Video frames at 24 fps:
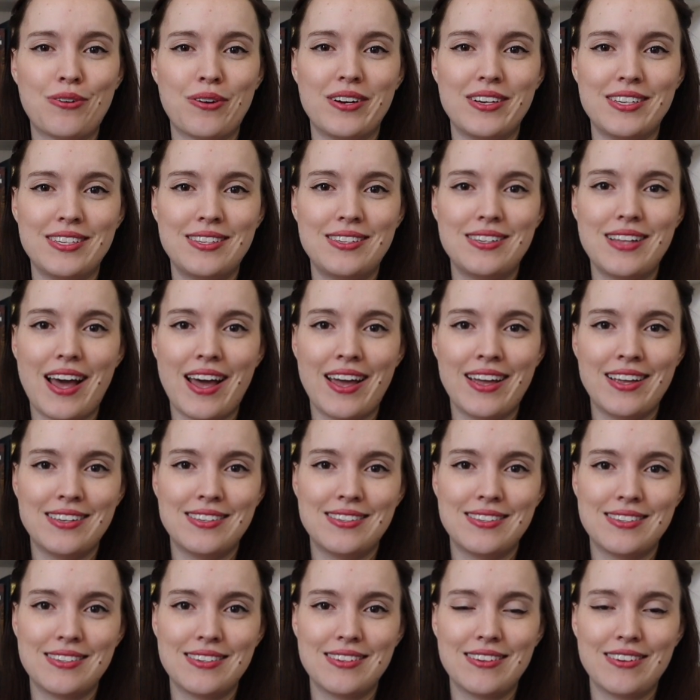trust that
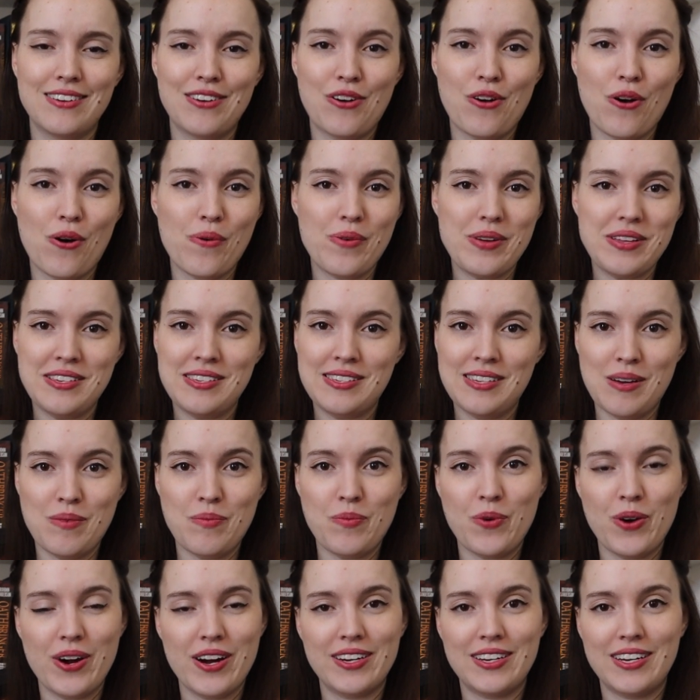he's going
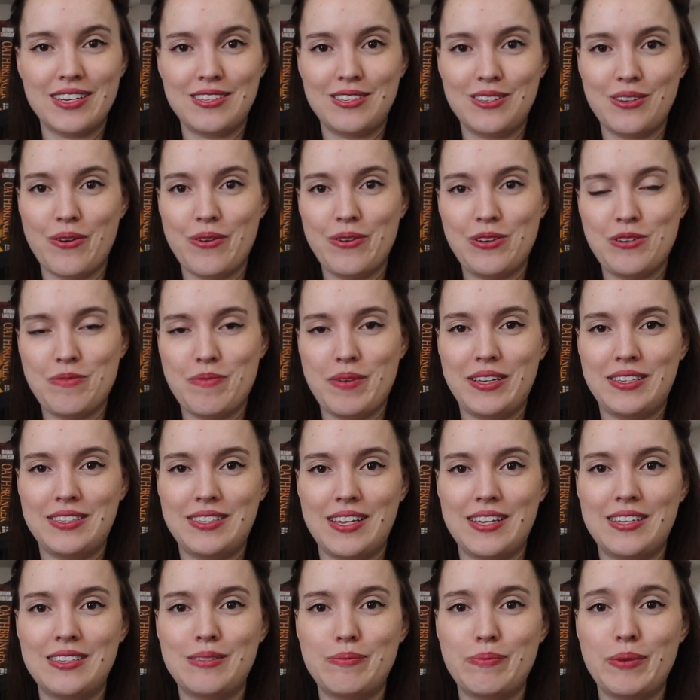somewhere that's going to make
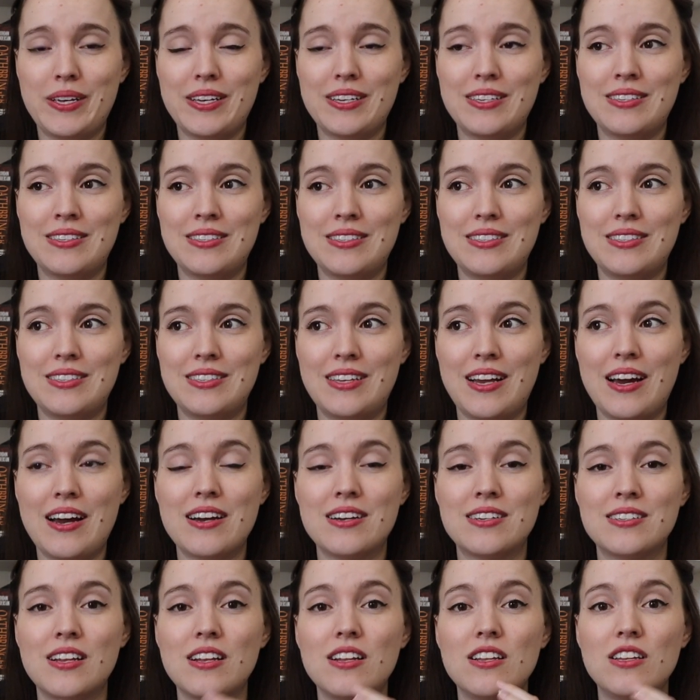sense because
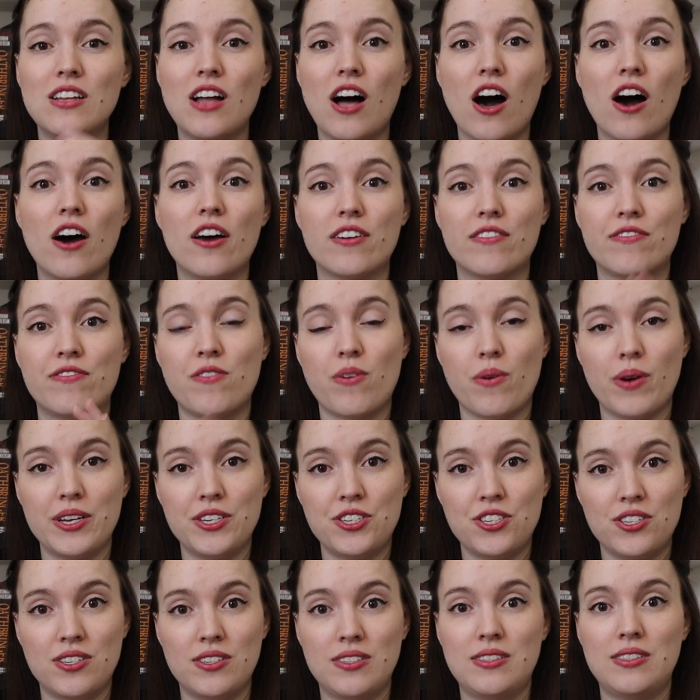there's a lot of
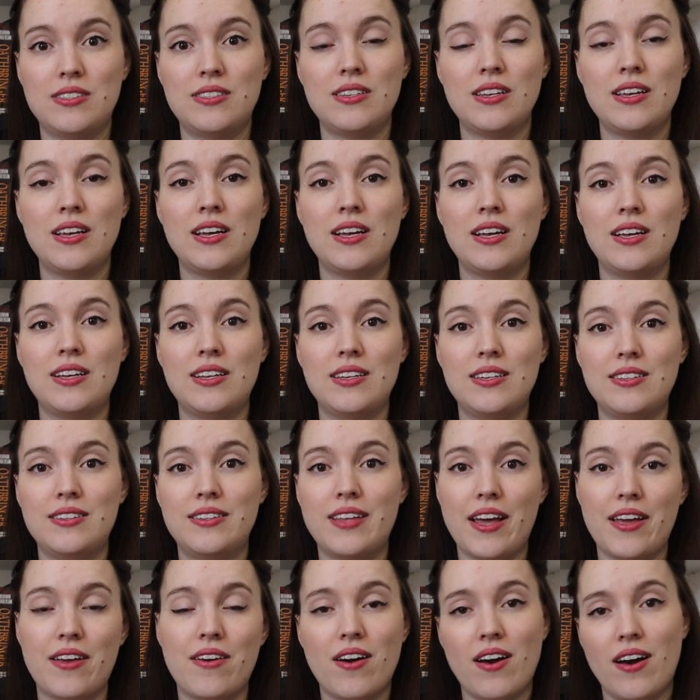questions
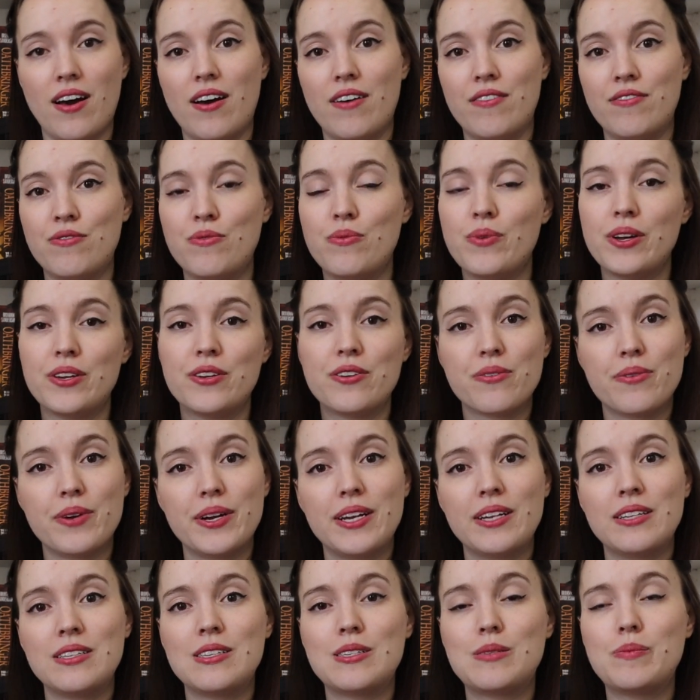that you have when you're
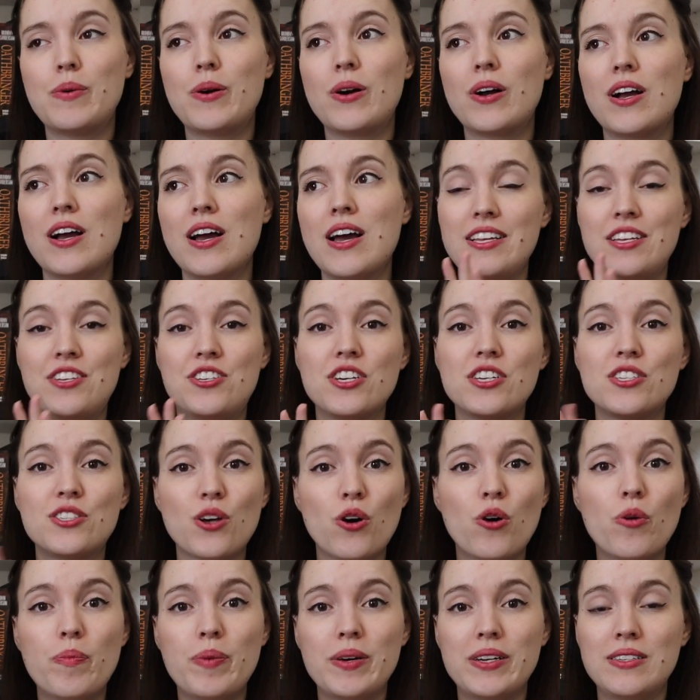reading this book. It just
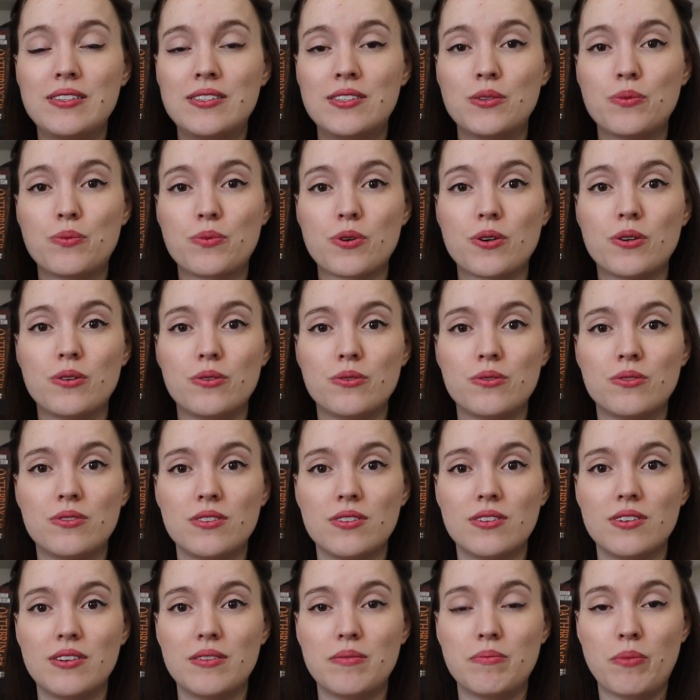opens the world
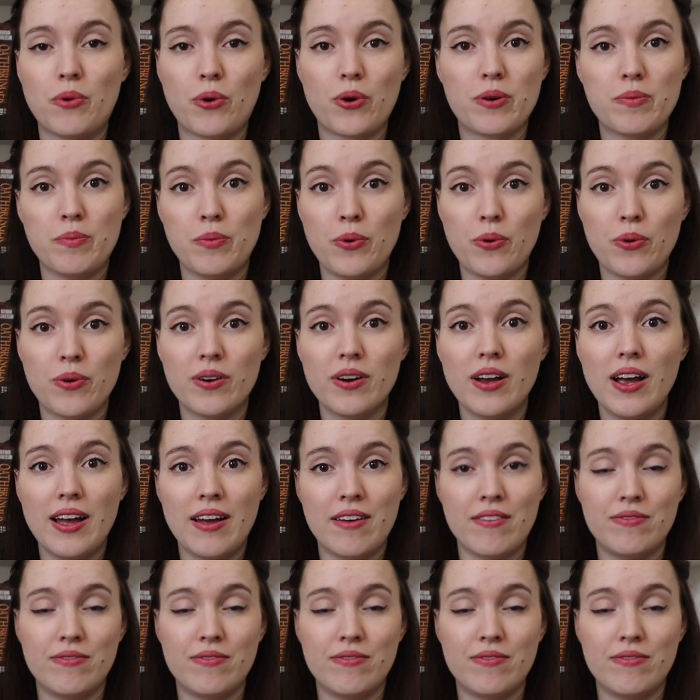more and more